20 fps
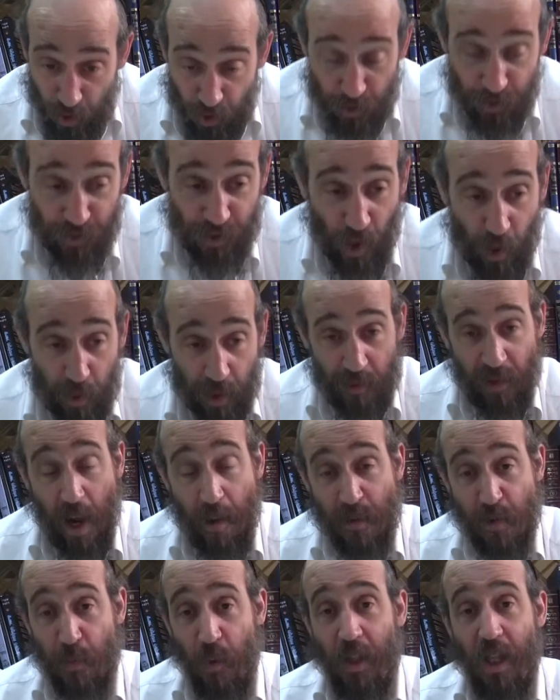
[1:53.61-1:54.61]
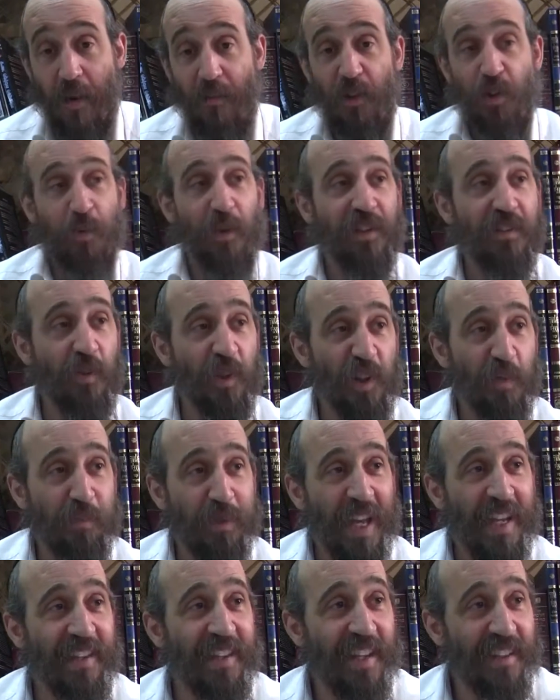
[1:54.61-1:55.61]
So Rav Chaim Shmulevich wants to
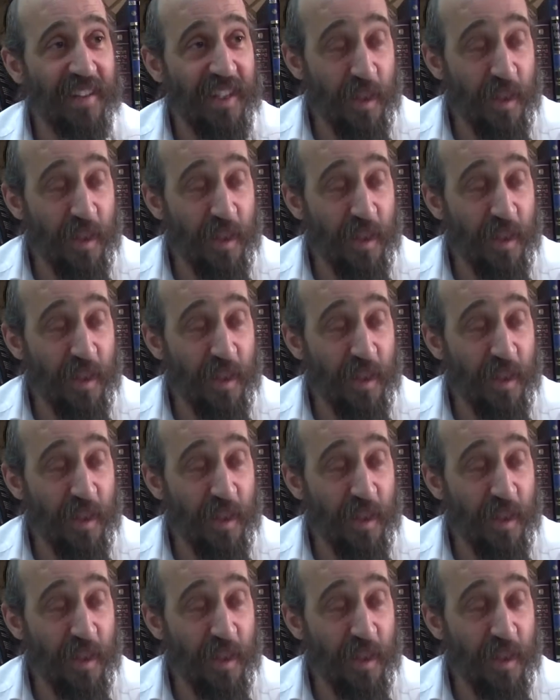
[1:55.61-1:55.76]
explain that,